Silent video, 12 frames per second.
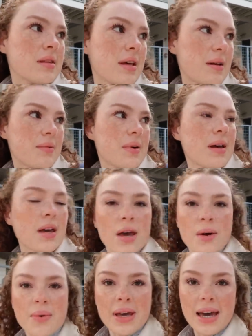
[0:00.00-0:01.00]
That
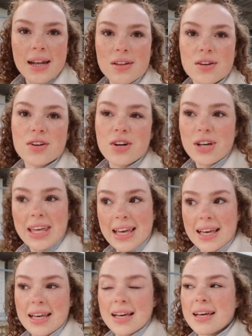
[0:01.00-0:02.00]
way. We had a little
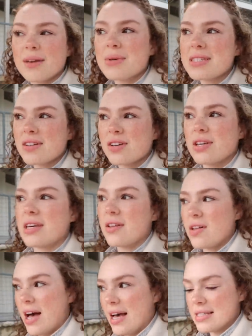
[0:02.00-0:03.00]
cooking, it wasn't a cooking
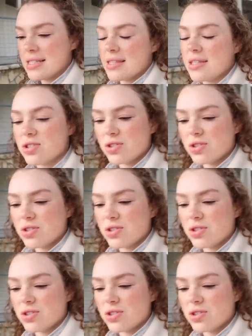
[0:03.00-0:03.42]
class,